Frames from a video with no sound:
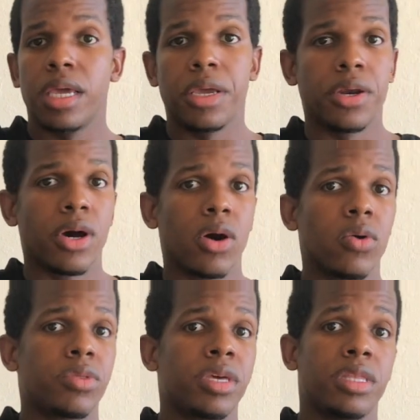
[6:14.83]

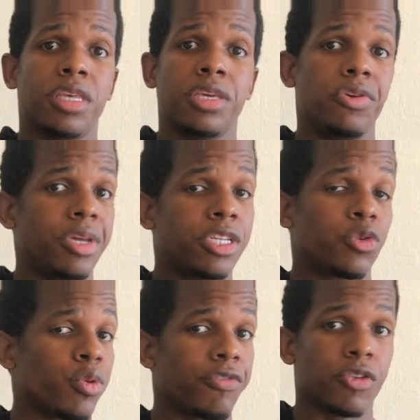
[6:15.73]
then you need to
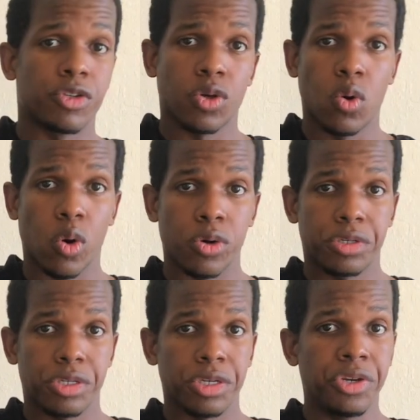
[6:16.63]
reverse
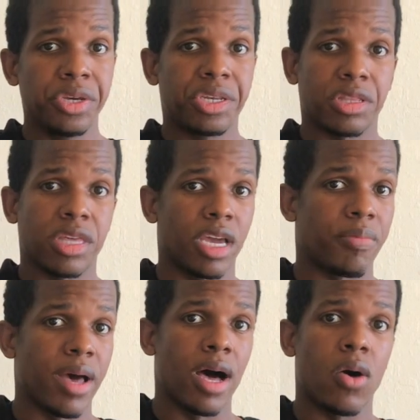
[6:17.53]
course. You need to think
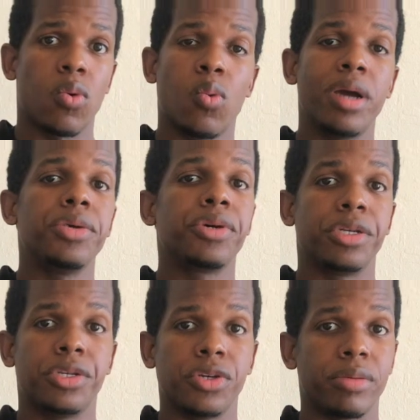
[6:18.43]
about what you
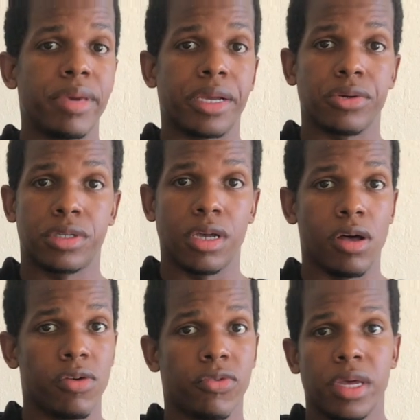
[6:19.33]
can do to make
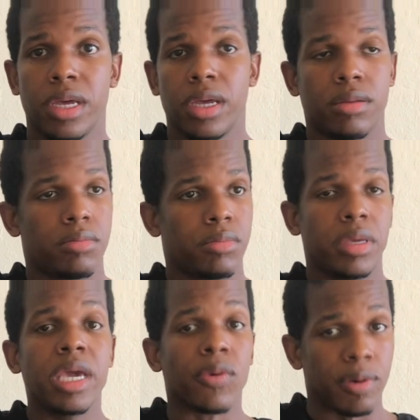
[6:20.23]
yourself
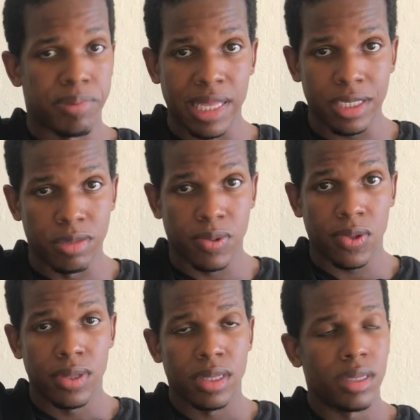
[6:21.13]
irreplaceable.
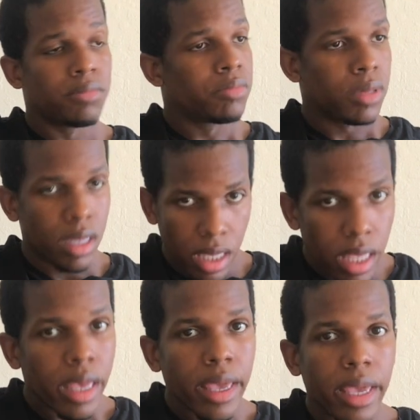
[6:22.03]

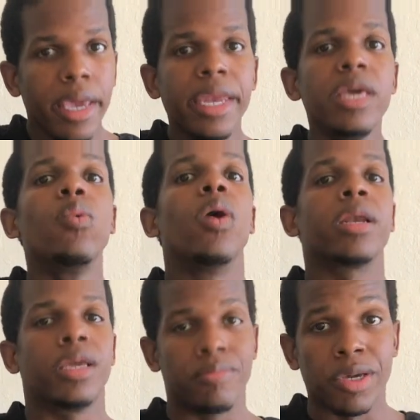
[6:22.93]

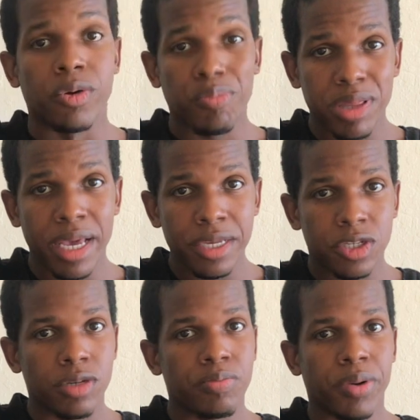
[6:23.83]
Anyone can be
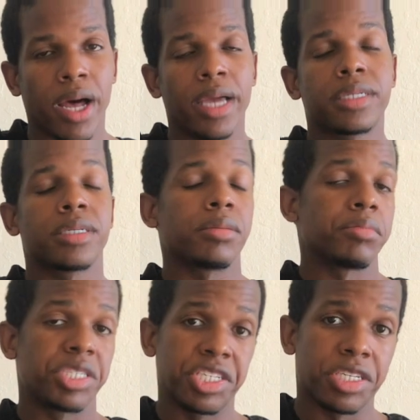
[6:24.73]
replaced, but
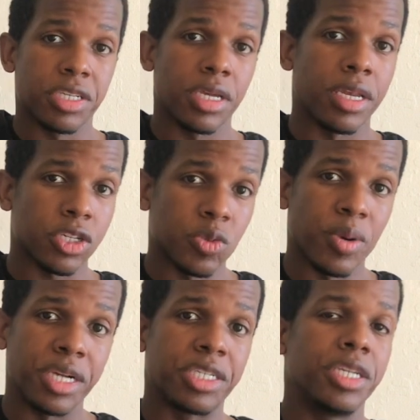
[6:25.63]
it's just an
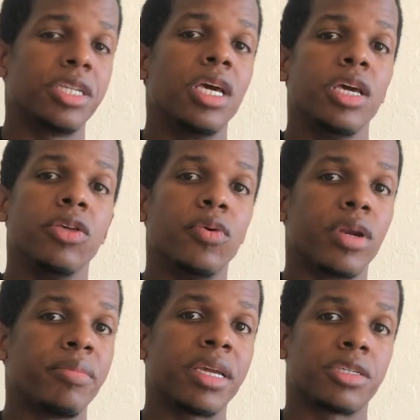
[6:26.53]
expression. You
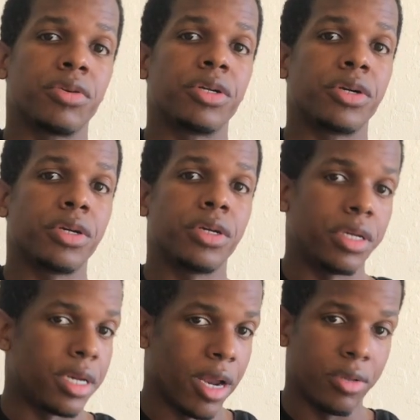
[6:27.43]
want to make sure that
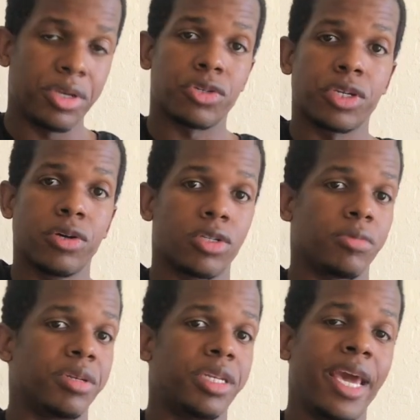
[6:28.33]
not only your skills are
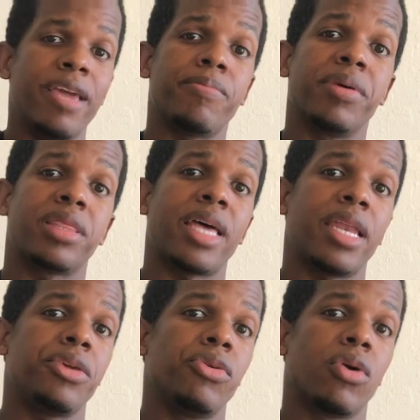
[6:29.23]
up to date, but
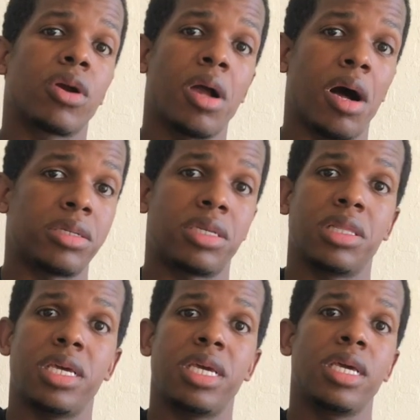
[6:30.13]
that you are
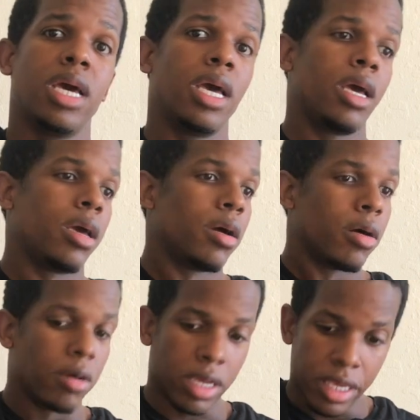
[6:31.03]
constantly
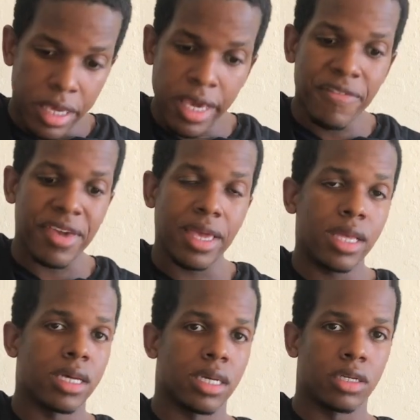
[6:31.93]

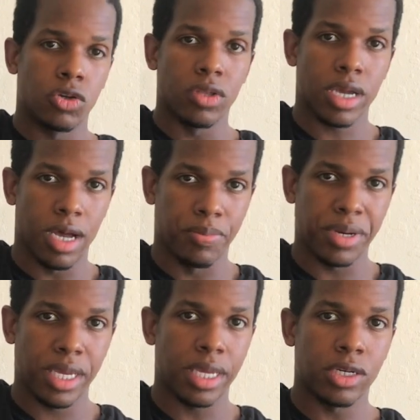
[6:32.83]
giving to the
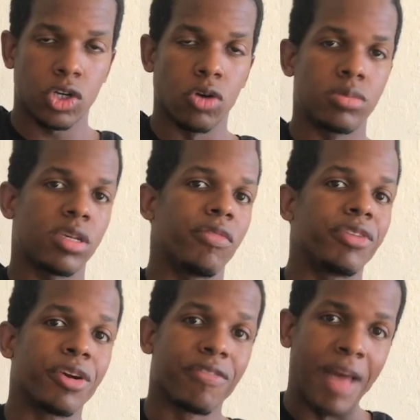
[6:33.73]
company in terms
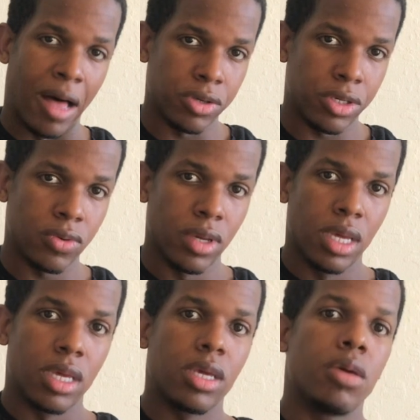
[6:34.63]
of your value.
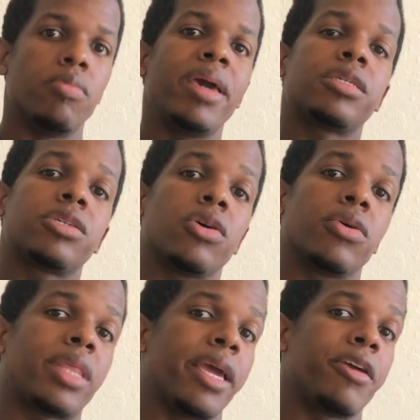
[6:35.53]
Make
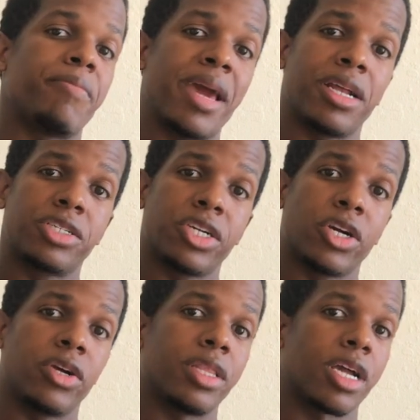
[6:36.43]
sure that your
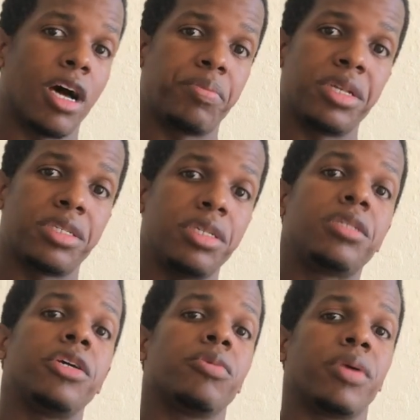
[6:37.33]
manager and the company sees
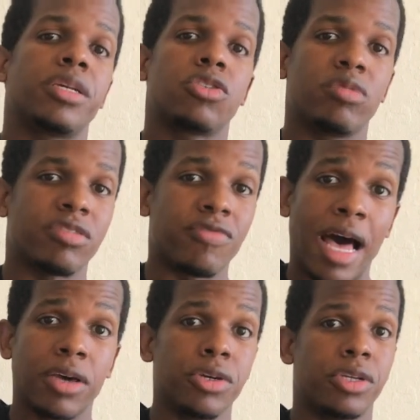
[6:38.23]
that you're bringing so much
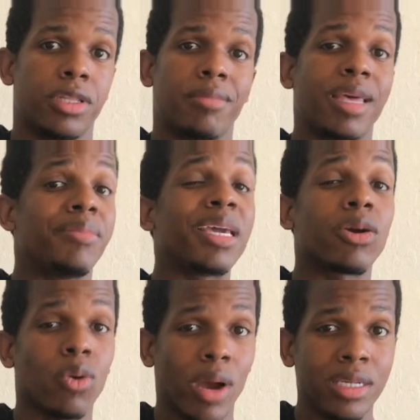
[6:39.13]
value to them. They'd be
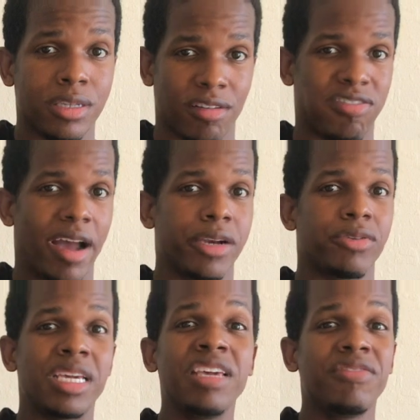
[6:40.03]
crazy to fire
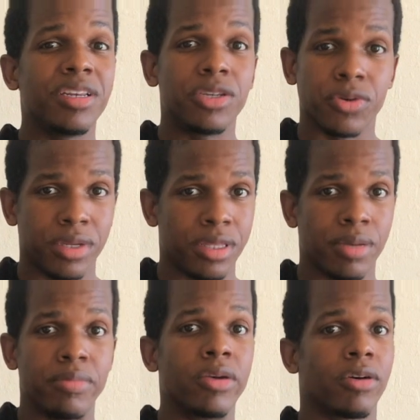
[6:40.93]
you, even during
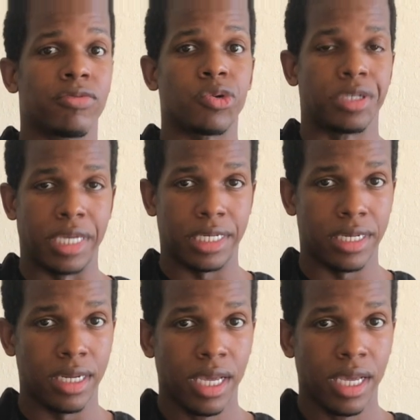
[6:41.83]
the middle of a recession.